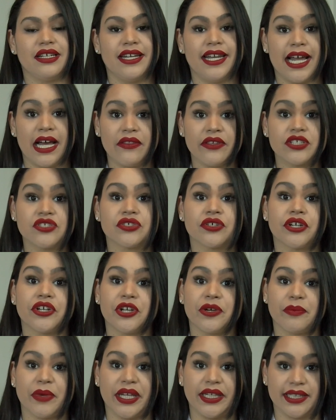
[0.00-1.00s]
Now that you're in your
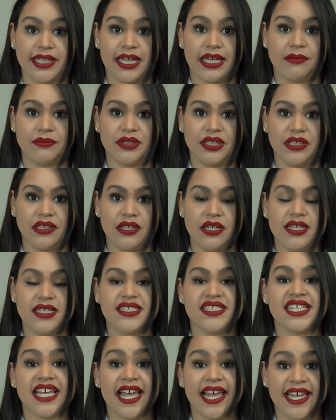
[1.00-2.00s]
main lobby,
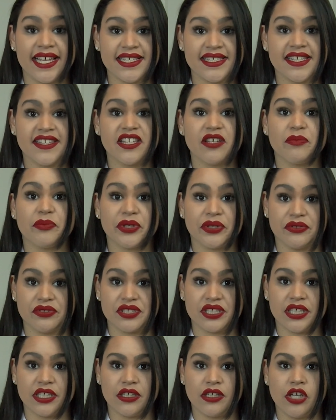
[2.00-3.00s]
to exit the
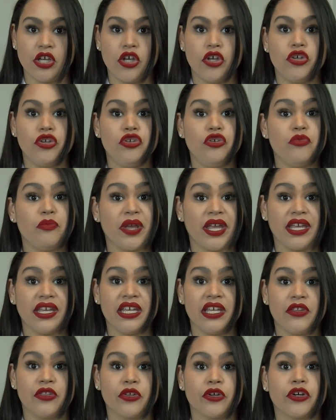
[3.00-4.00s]
building, you may
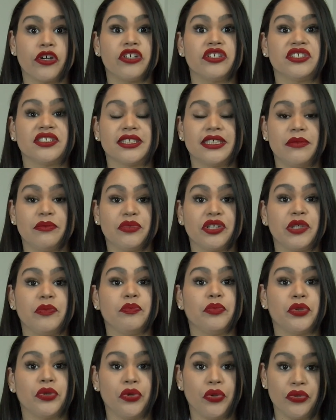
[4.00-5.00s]
either simply
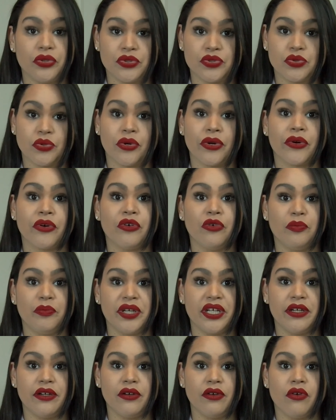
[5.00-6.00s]
pull the door
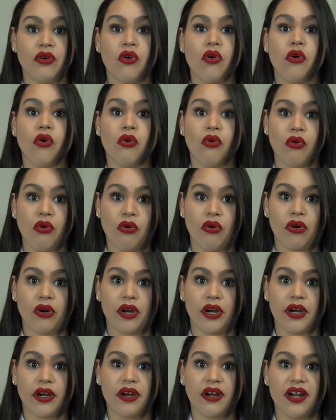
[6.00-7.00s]
open,
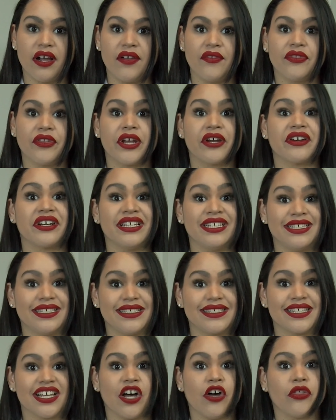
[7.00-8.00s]
or there
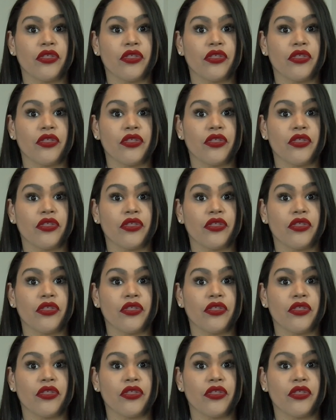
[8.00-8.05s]
is a